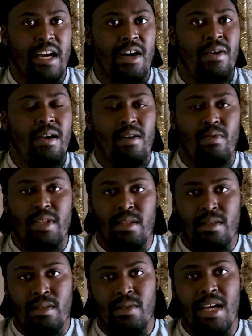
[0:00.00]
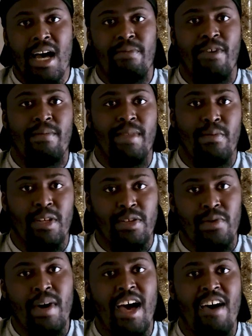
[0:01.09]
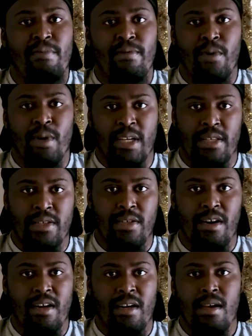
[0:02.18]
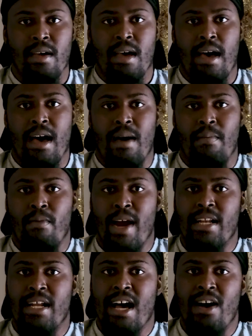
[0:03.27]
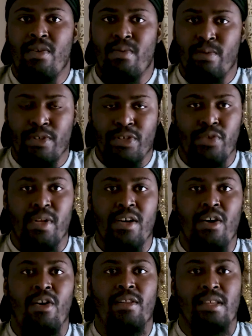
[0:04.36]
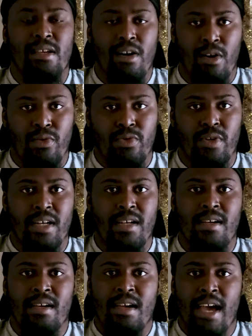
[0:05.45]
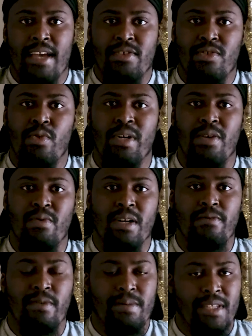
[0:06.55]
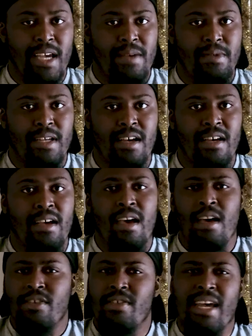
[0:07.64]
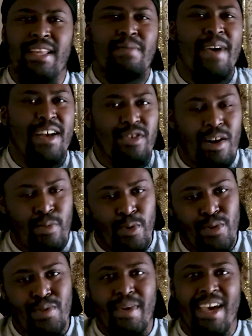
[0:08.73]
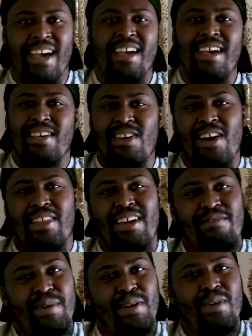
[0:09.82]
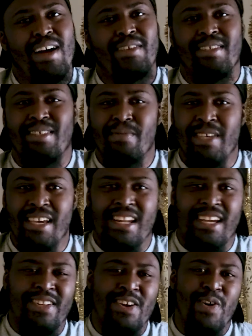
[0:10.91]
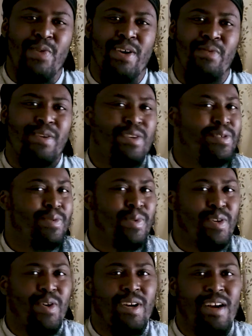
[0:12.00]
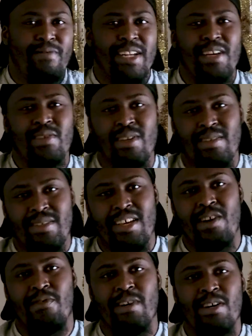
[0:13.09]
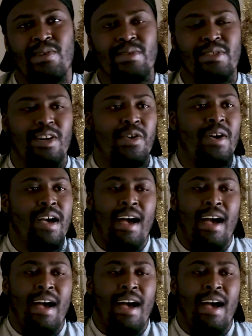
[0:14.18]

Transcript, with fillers: out with the little time frame that we do have before it gets dark. Um, right now, we're shooting on the Ultra S21 from Samsung. Just taking it back to our roots, man. Y'all that have been around since the beginning know that we used to record our videos on cell phones, so